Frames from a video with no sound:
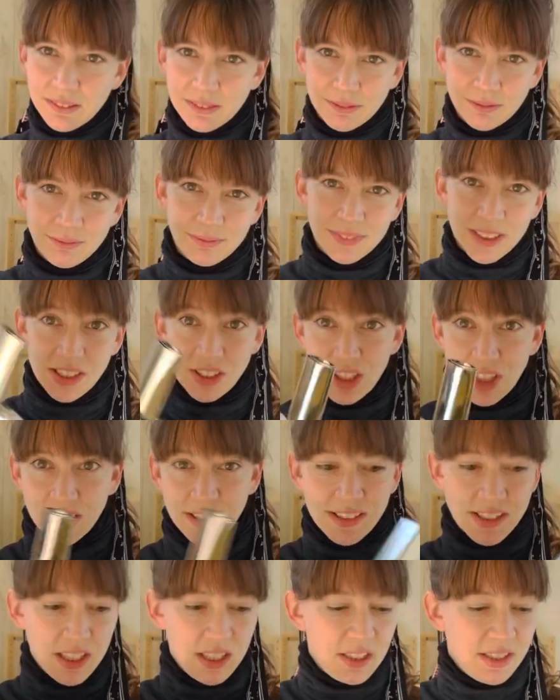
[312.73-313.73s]
It's not
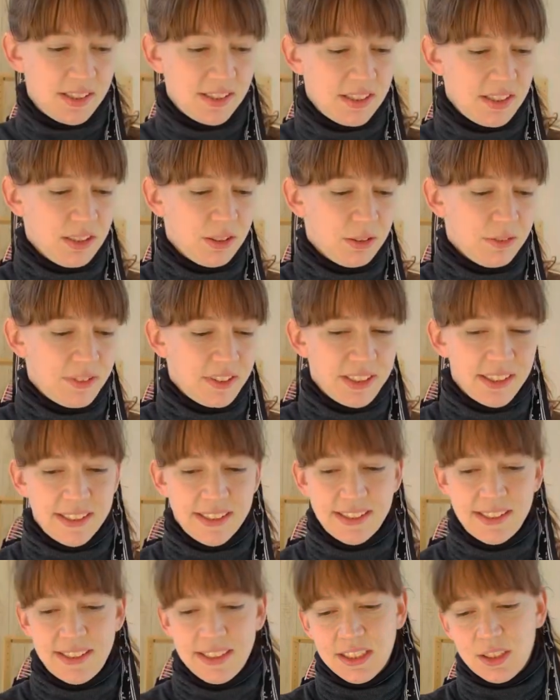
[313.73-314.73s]
stainless steel if it doesn't
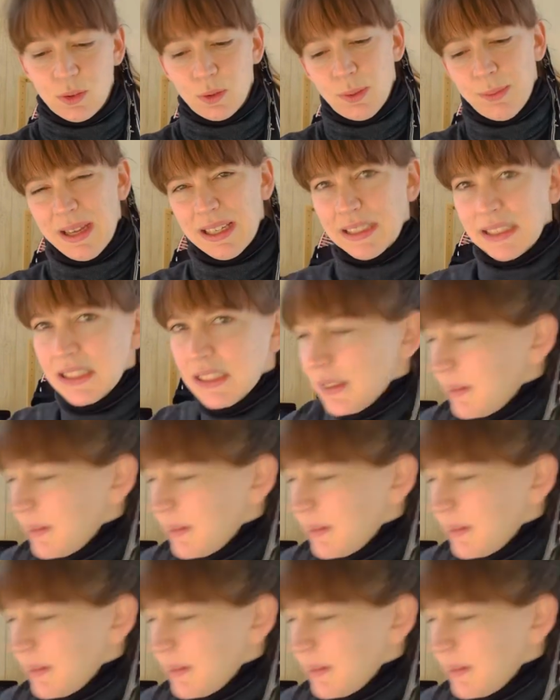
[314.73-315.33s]
stick to a magnet.